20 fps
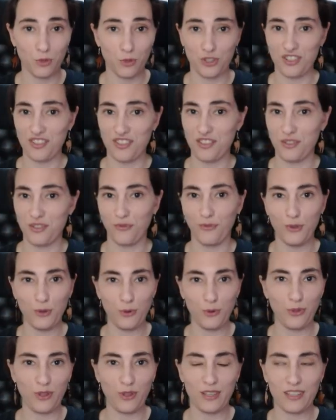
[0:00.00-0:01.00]
with just a
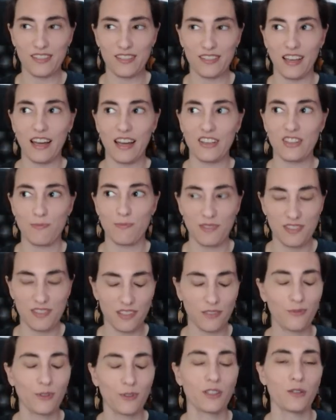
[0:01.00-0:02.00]
few things that I
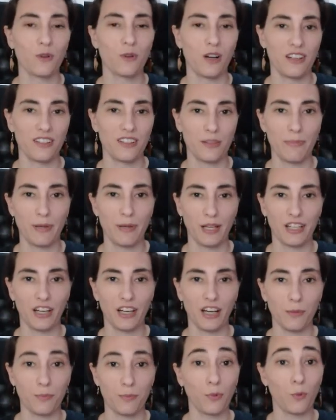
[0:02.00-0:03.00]
specifically wanted to pick
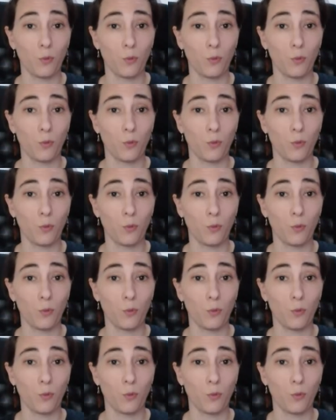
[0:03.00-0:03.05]
up,